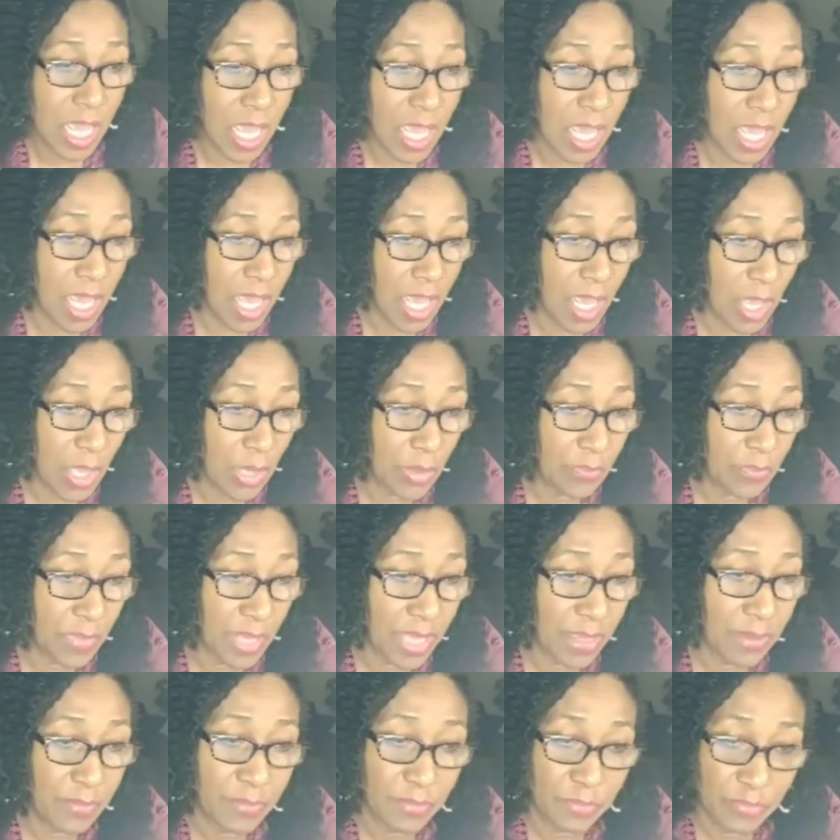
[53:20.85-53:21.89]

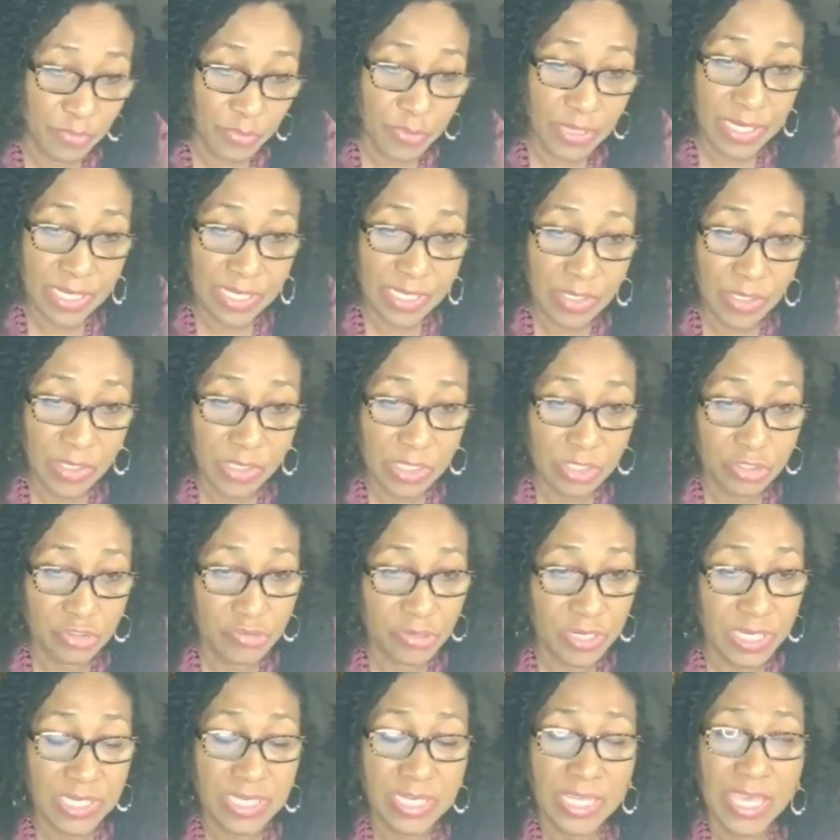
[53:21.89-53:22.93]
I'm really going to
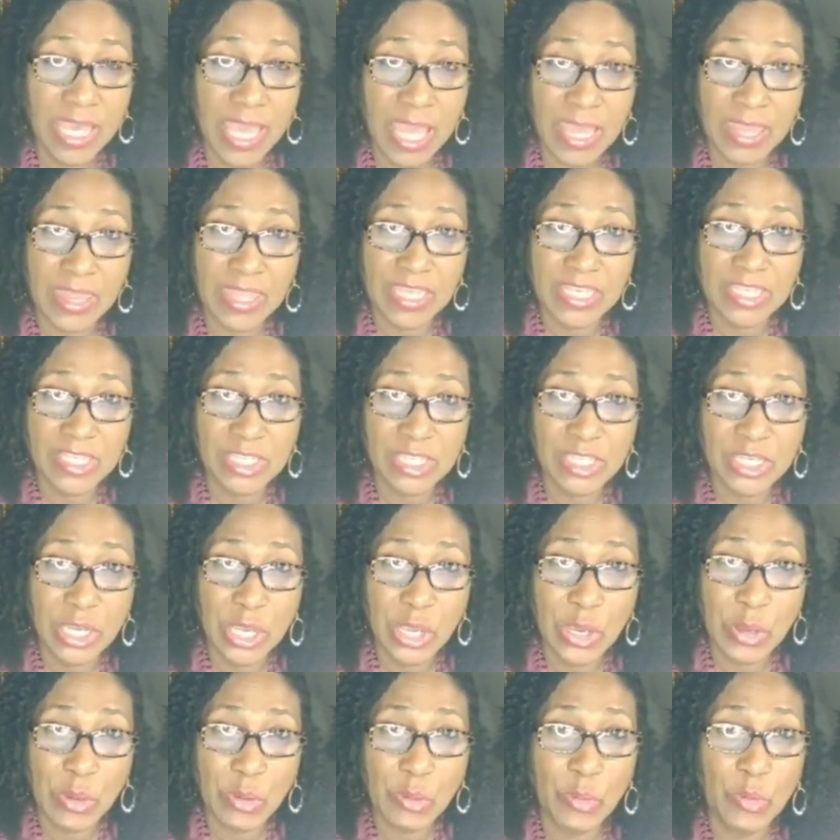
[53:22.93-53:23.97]
try to get this
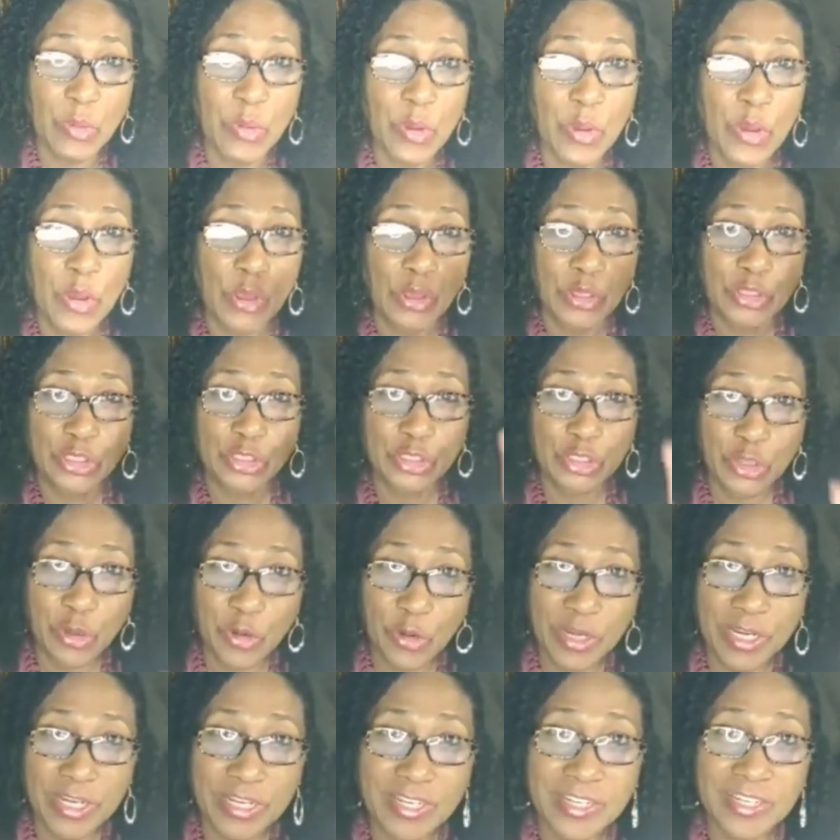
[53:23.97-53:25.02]
now
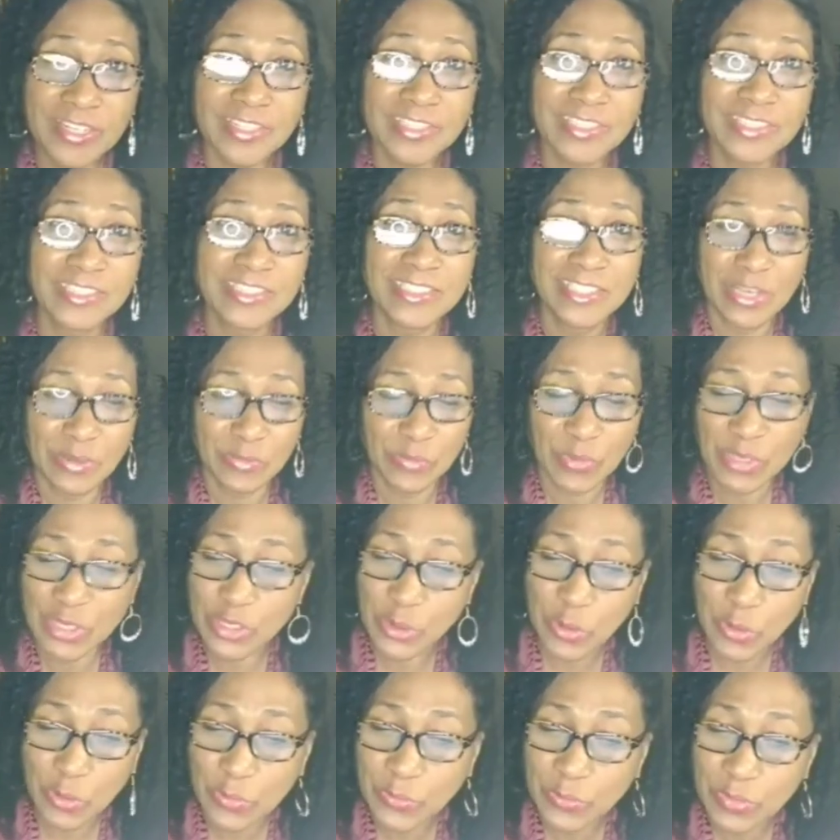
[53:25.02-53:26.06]
shorter than we
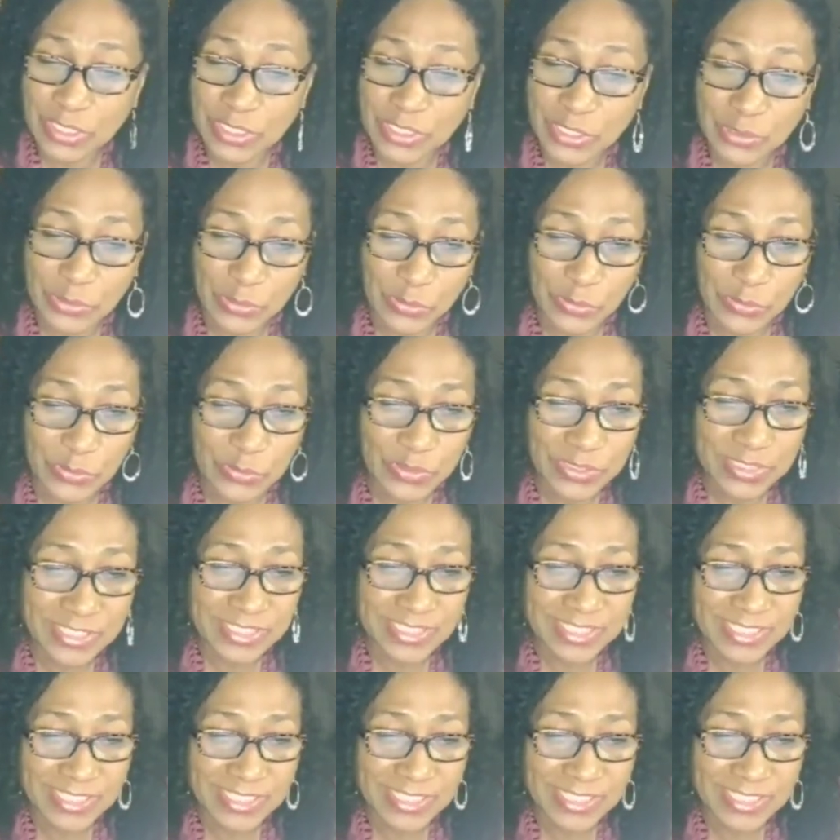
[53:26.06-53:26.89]
normally go.